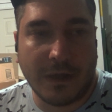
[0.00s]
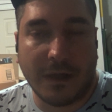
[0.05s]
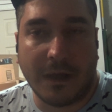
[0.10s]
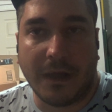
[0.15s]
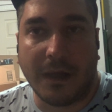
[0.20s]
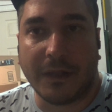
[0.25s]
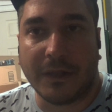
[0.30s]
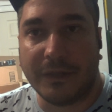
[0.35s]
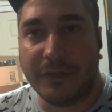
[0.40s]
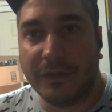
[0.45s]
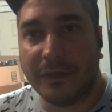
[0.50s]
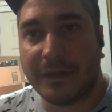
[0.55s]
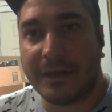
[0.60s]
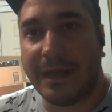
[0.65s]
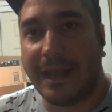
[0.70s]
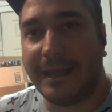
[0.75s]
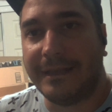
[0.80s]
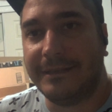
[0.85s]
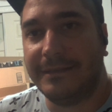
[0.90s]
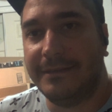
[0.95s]
a good
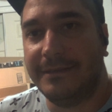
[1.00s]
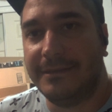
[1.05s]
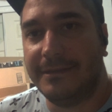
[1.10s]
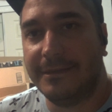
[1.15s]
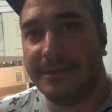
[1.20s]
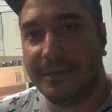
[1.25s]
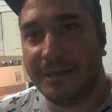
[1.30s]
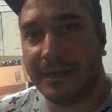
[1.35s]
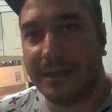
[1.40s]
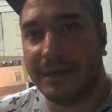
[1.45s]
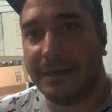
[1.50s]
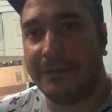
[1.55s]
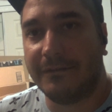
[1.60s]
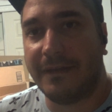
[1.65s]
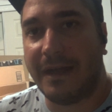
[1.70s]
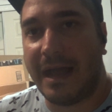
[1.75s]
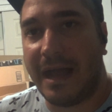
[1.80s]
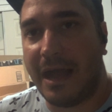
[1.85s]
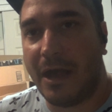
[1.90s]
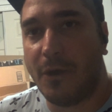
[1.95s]
idea of
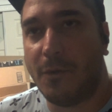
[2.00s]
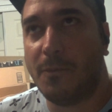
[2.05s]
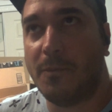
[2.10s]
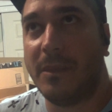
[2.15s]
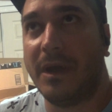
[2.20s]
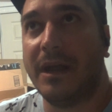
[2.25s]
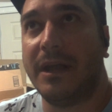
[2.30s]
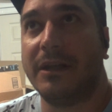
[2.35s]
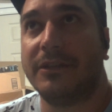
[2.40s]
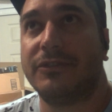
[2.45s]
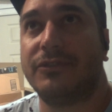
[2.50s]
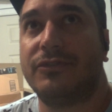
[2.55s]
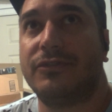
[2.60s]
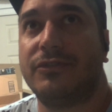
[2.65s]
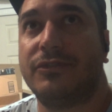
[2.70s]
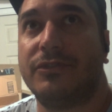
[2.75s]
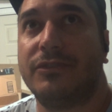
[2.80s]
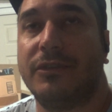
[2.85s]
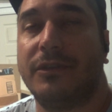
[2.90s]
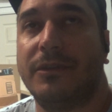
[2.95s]
how
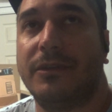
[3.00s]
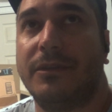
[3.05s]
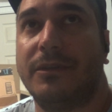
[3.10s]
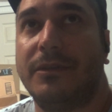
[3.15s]
much